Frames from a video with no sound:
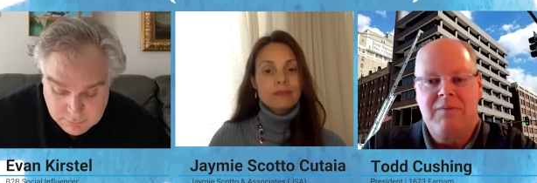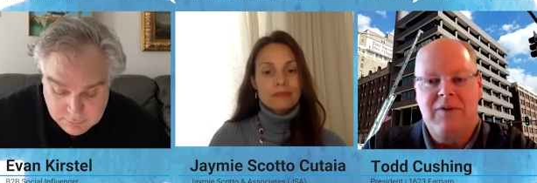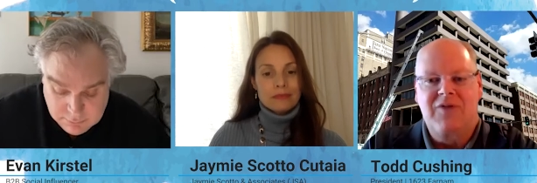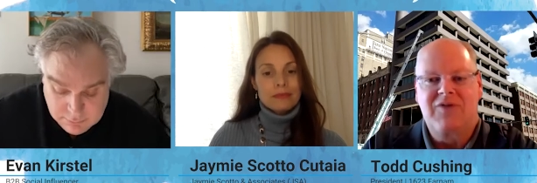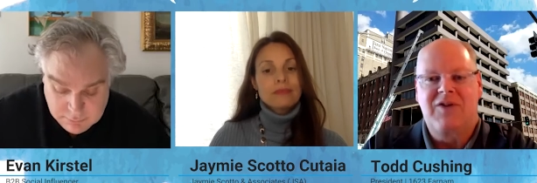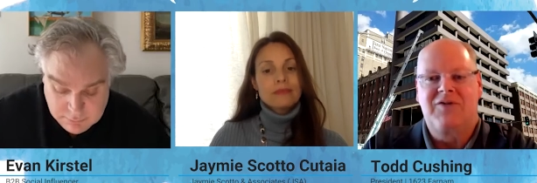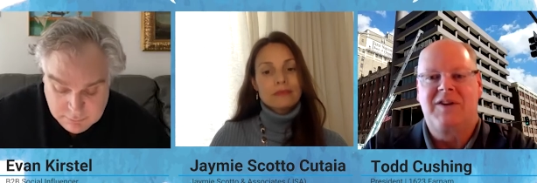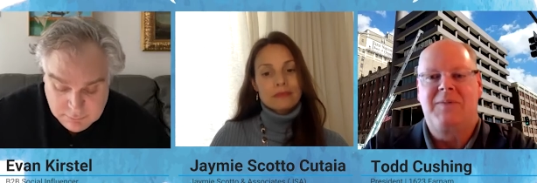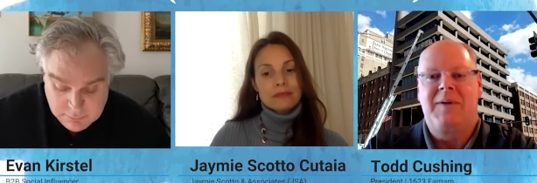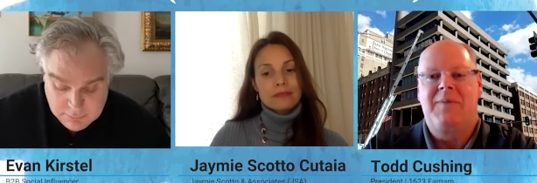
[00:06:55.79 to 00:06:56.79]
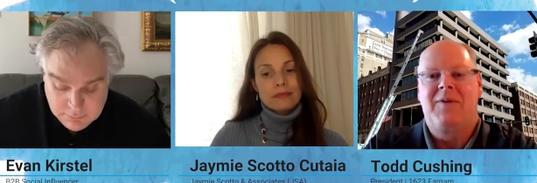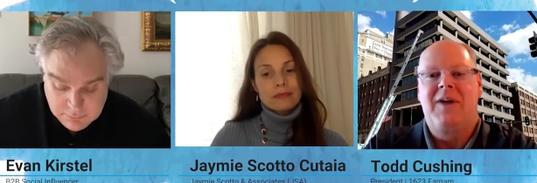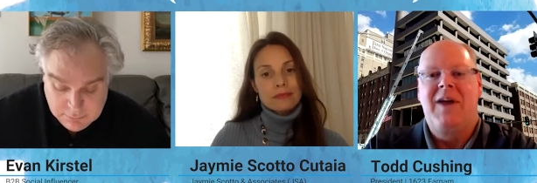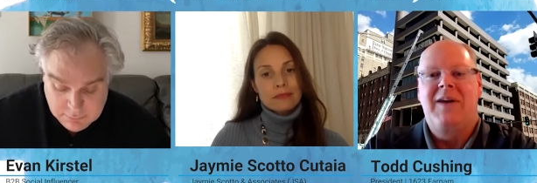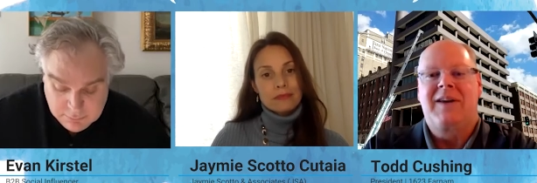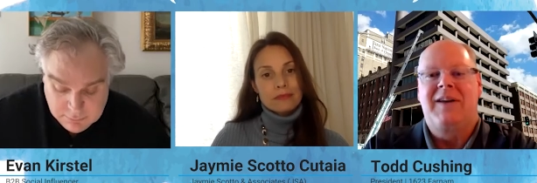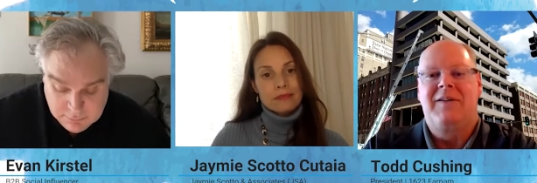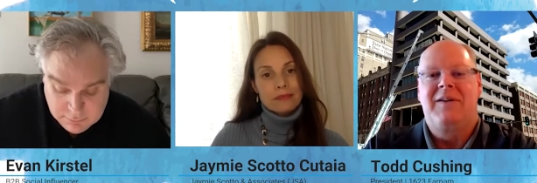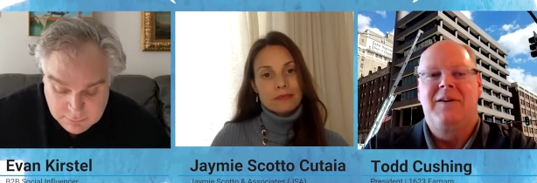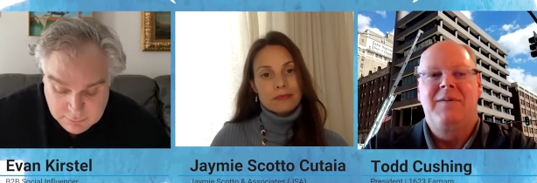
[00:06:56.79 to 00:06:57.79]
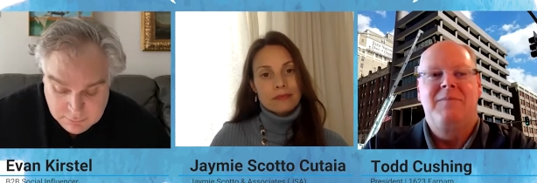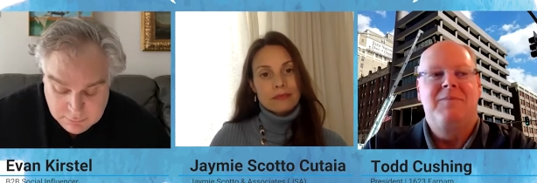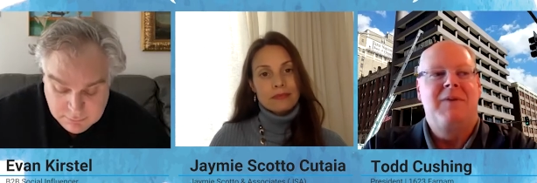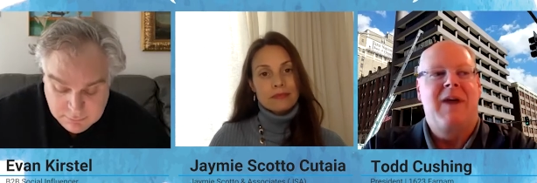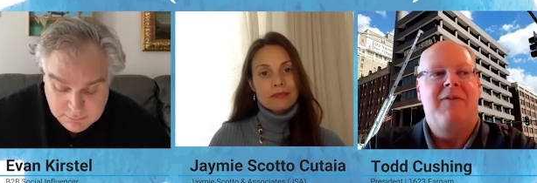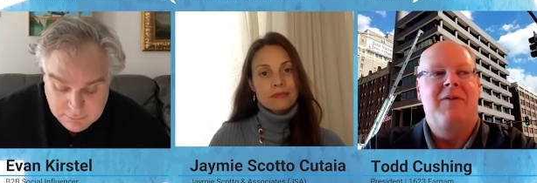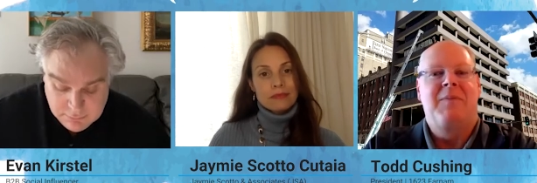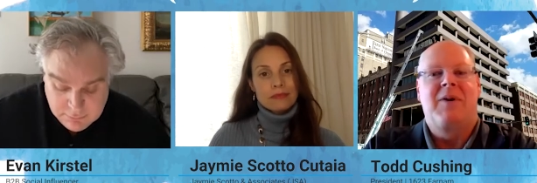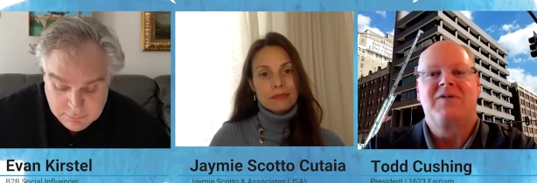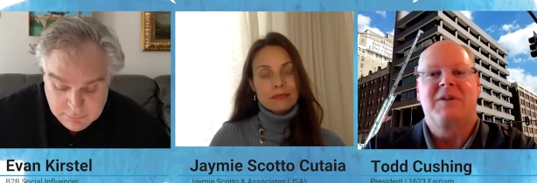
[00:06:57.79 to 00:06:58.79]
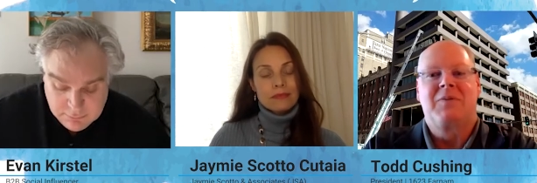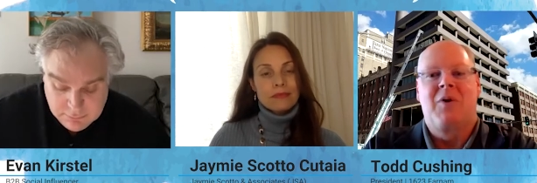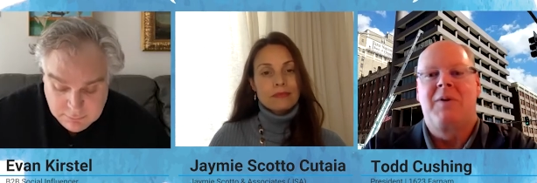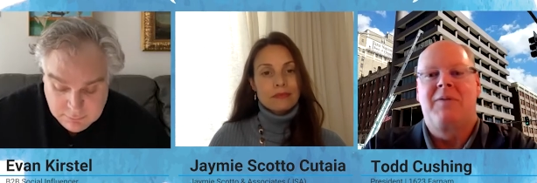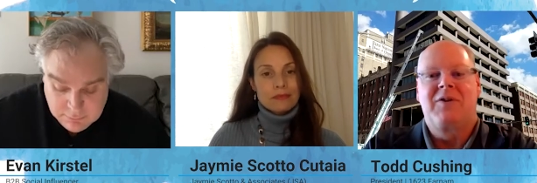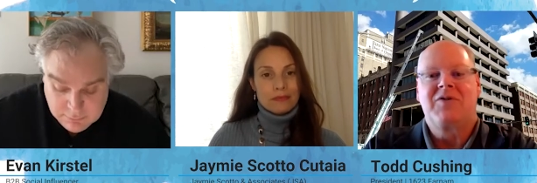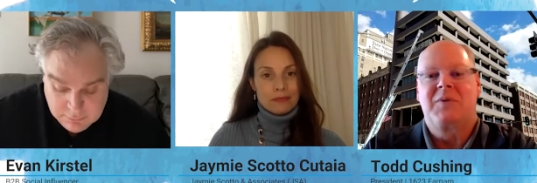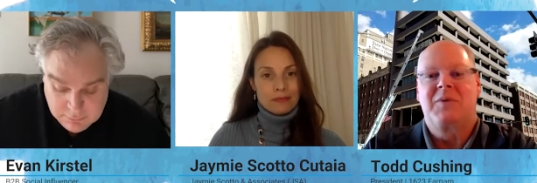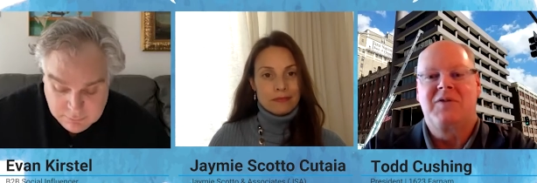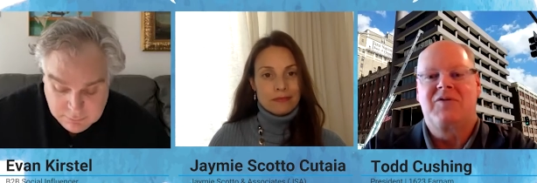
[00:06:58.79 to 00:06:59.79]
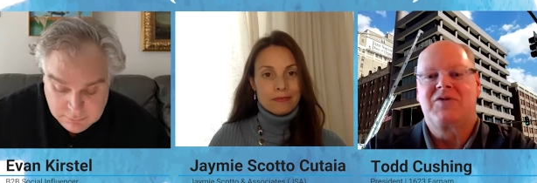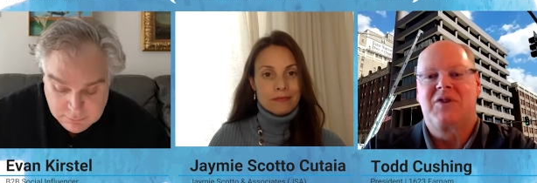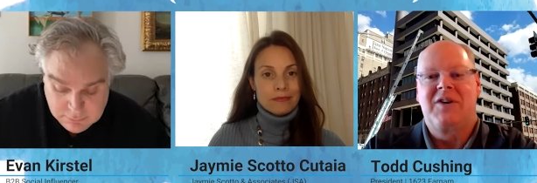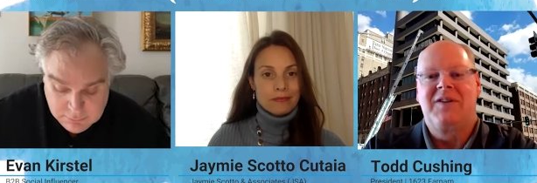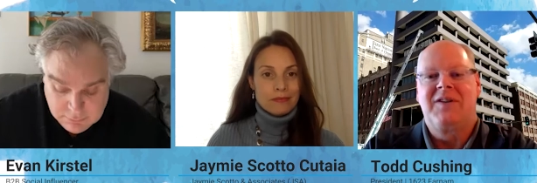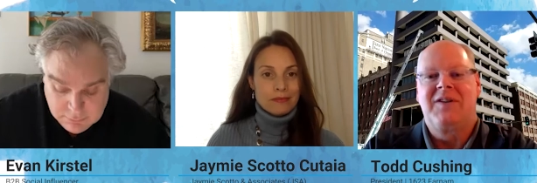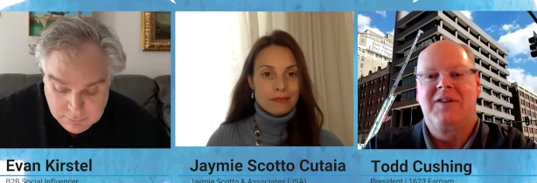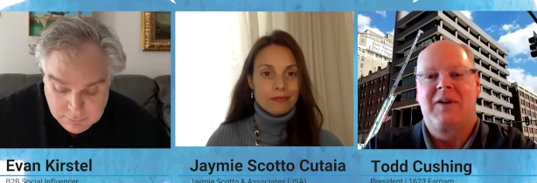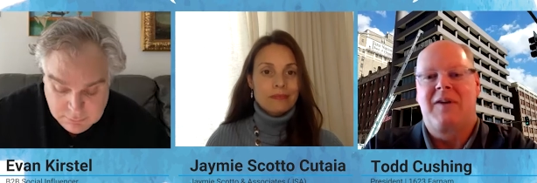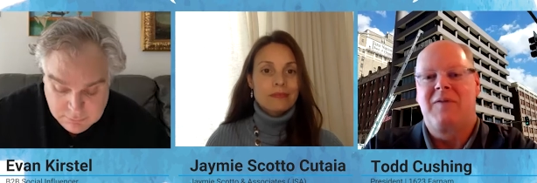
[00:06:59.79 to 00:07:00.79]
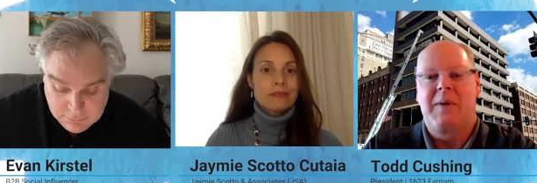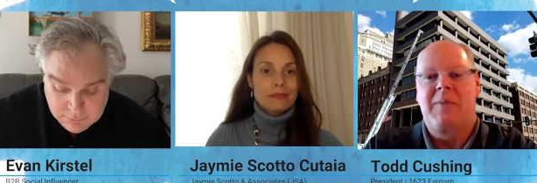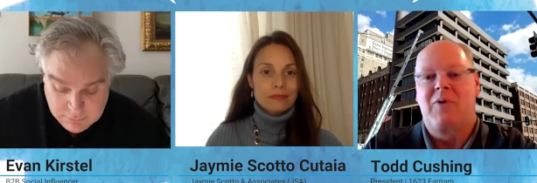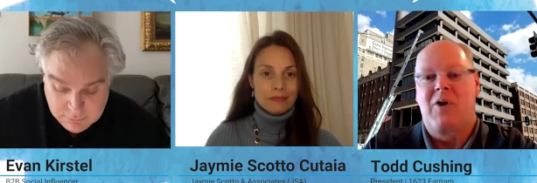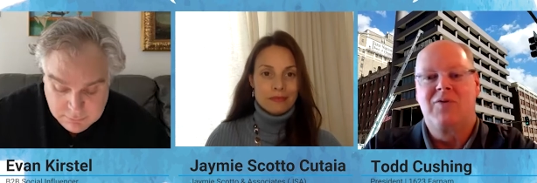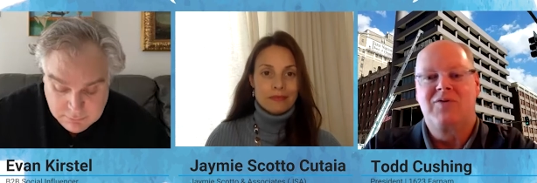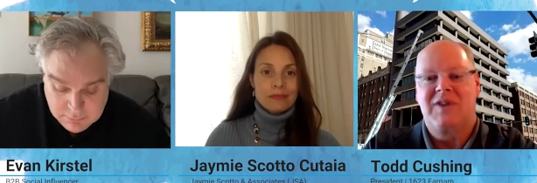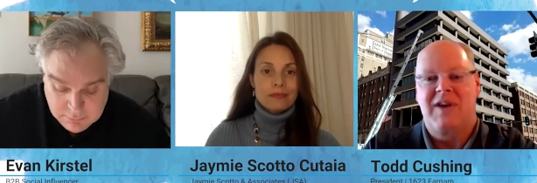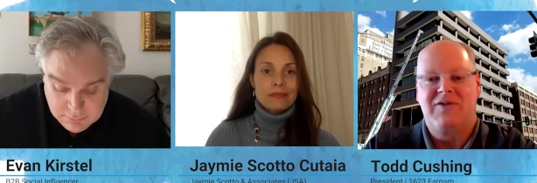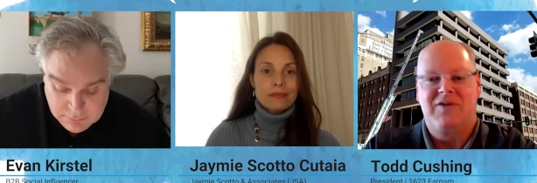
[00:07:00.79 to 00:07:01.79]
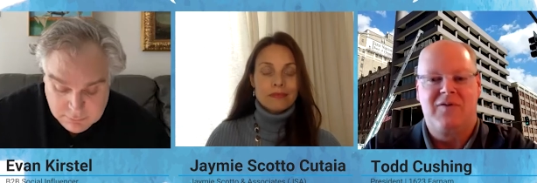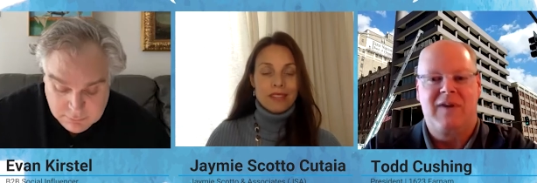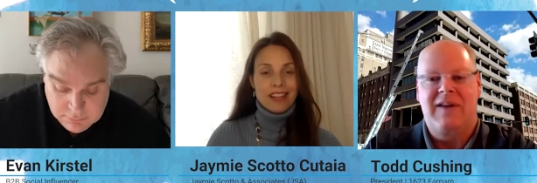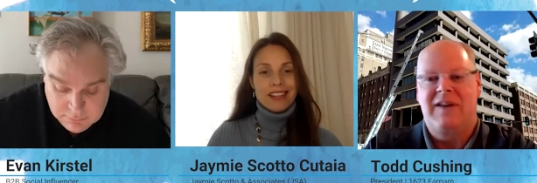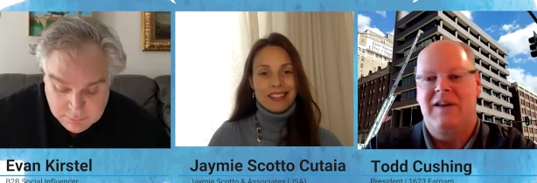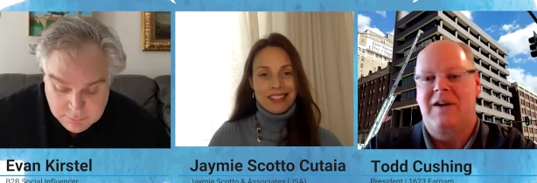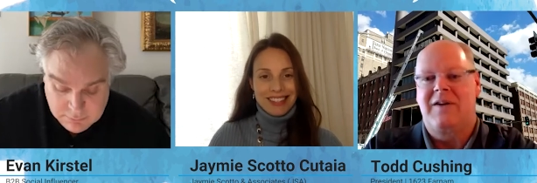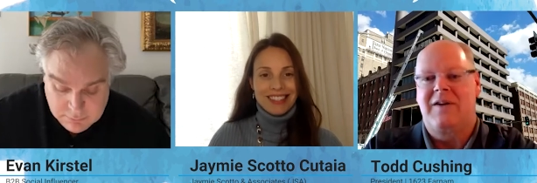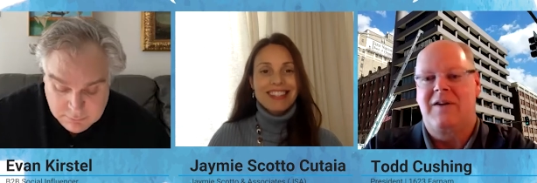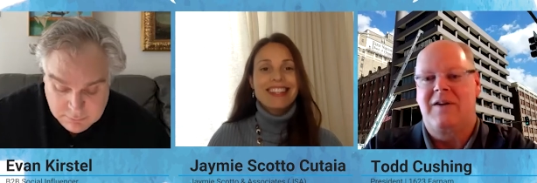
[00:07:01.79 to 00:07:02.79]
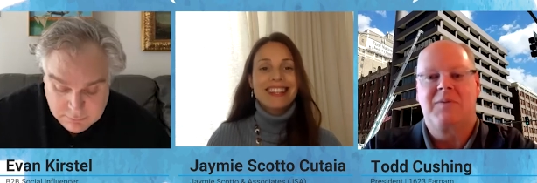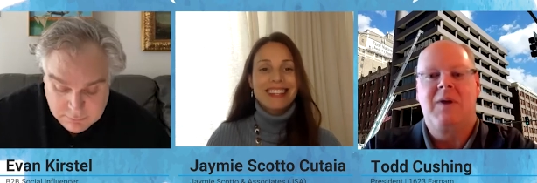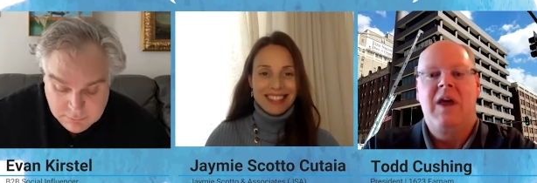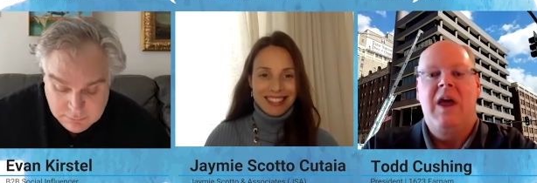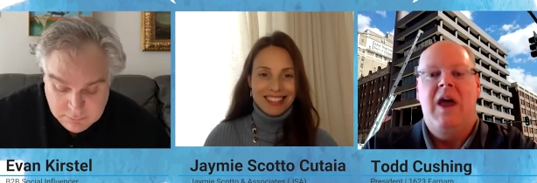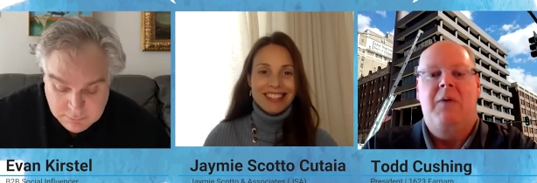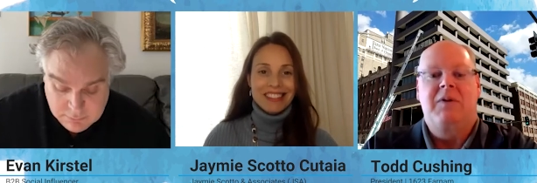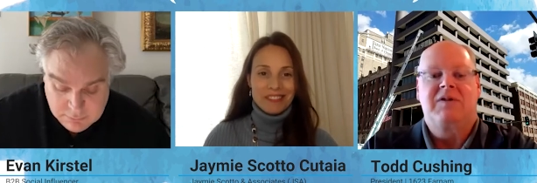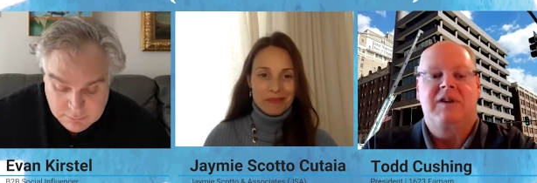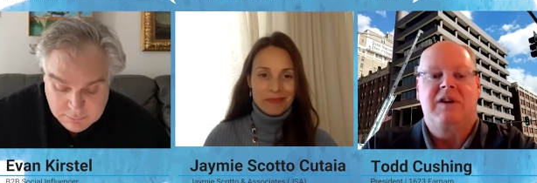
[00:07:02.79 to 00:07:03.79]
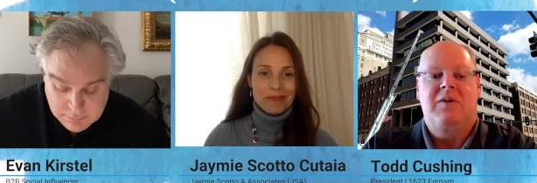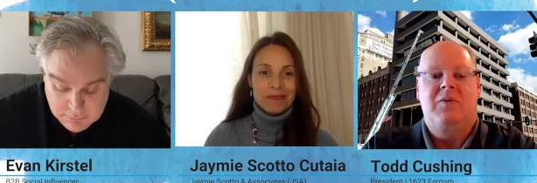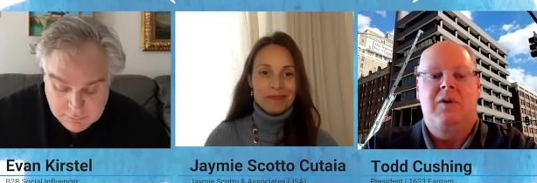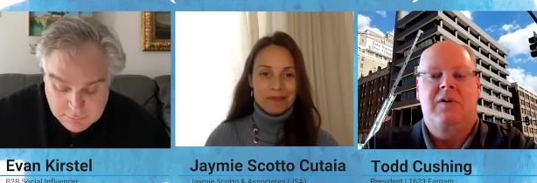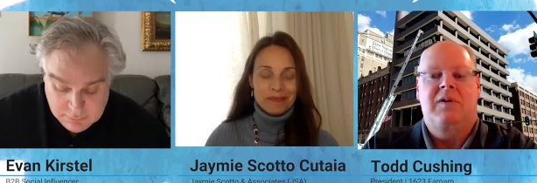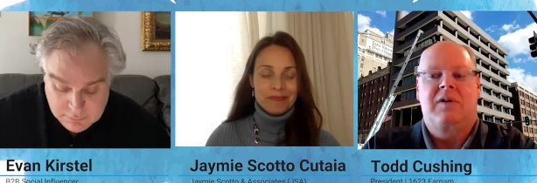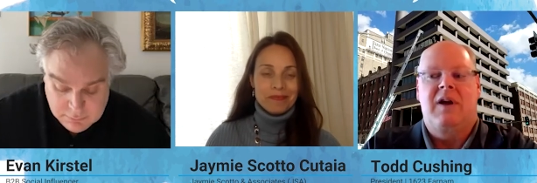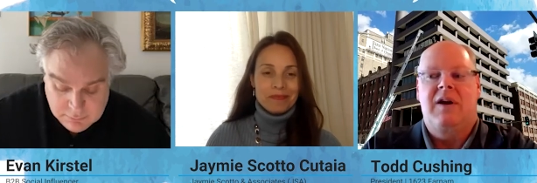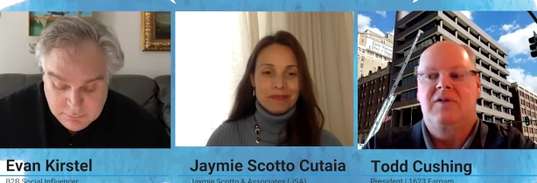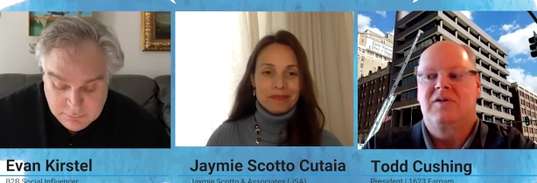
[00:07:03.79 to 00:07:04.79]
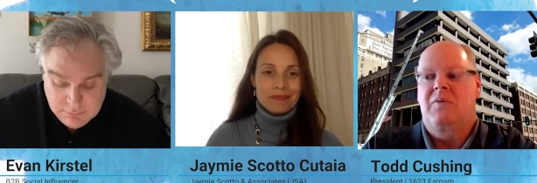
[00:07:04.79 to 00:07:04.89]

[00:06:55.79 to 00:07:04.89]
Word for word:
Speaker 1: You know, so you'll see people kind of have an embarrassing moment at first when this first started. Now they're getting to be pros as you've had that interface with them. And we see it with clients